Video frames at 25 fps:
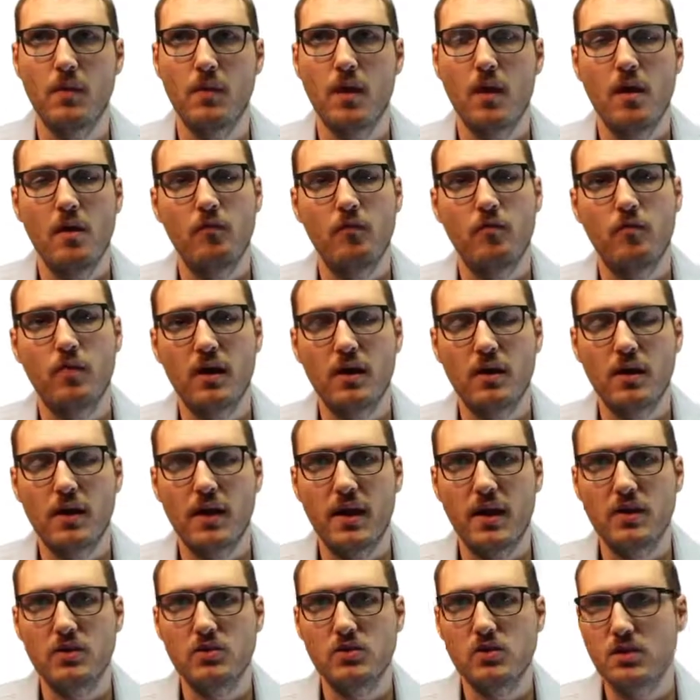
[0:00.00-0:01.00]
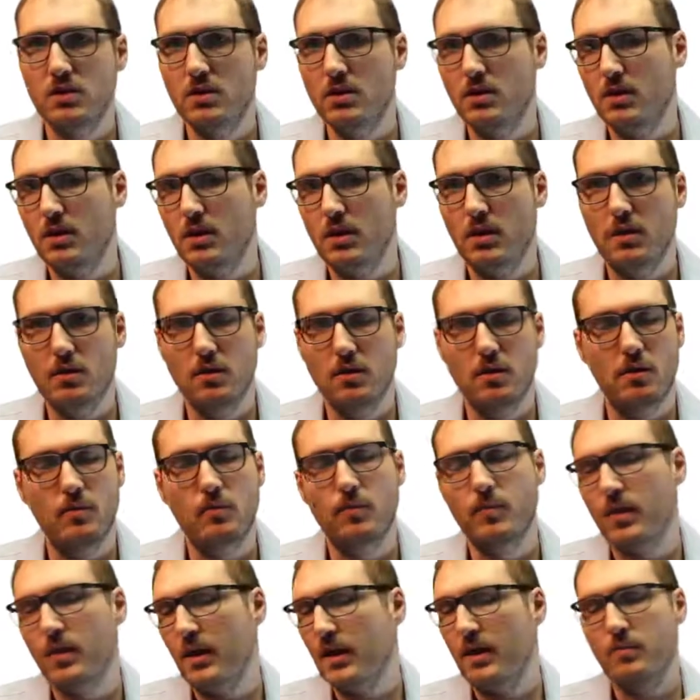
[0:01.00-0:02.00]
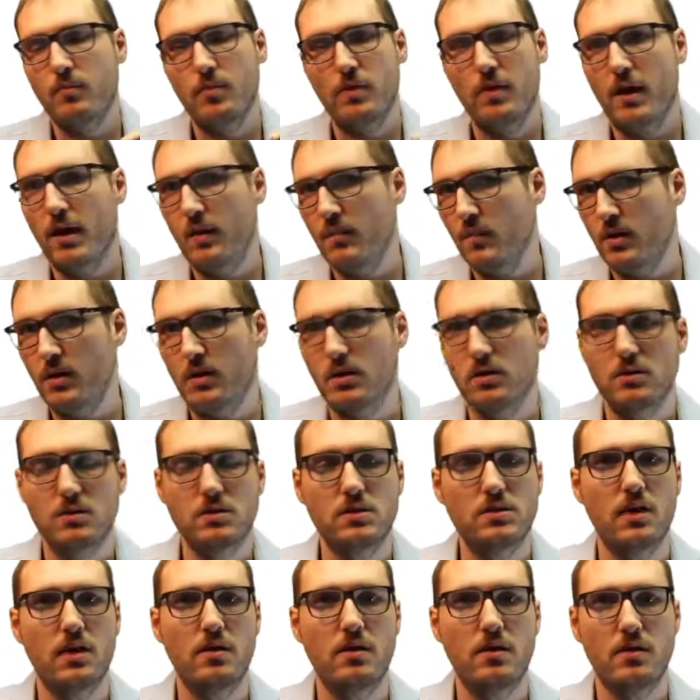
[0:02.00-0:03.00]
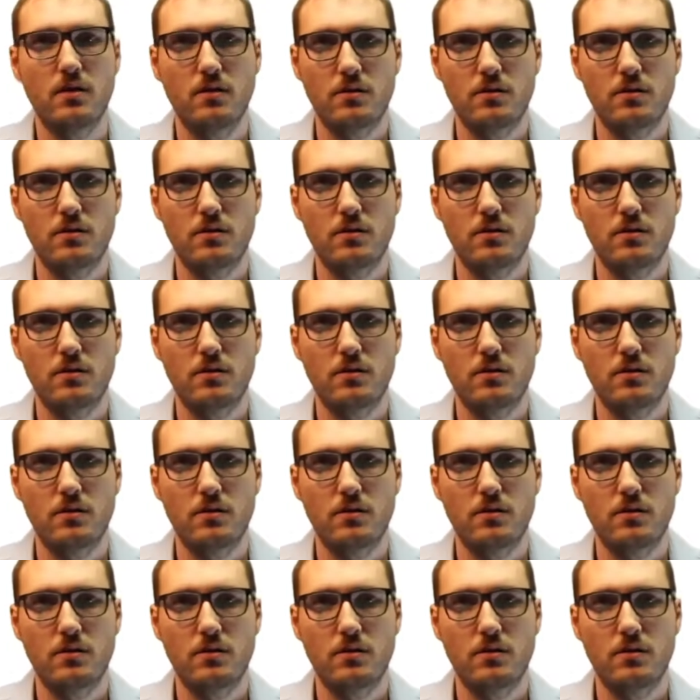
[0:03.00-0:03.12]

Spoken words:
variation in the plate parameters, say